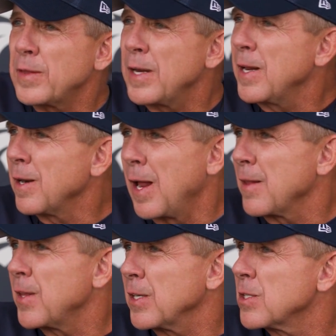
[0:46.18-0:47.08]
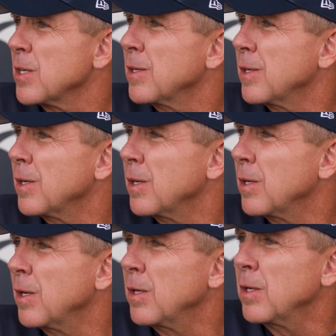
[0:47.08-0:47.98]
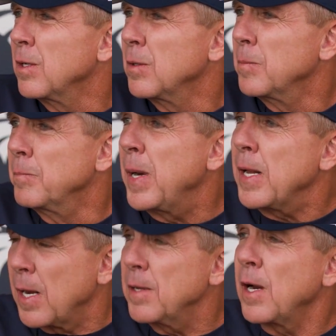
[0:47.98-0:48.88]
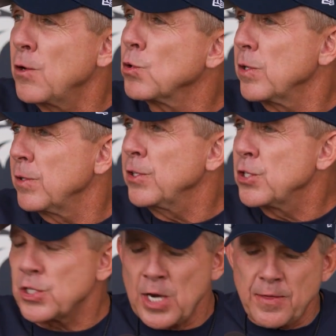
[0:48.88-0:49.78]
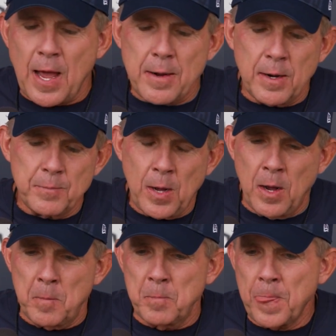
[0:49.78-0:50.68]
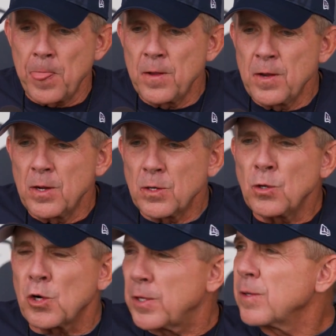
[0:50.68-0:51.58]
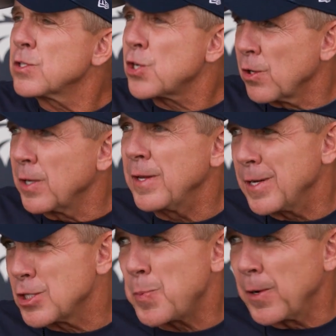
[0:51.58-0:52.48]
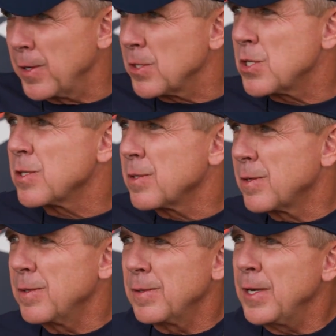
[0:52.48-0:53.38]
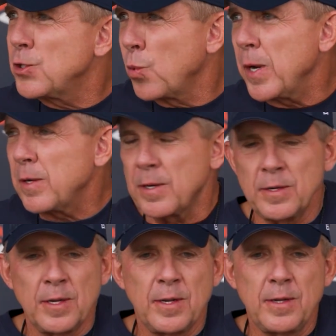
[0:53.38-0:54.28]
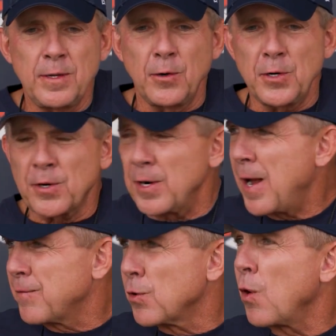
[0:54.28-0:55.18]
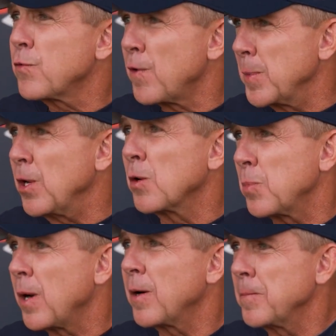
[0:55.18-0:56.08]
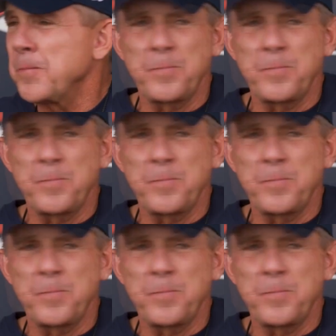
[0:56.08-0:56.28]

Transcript: they did a lot of things. Meaning, I know you just said that. Look, certainly the experience each week, you know, you're going to have growth from a young player.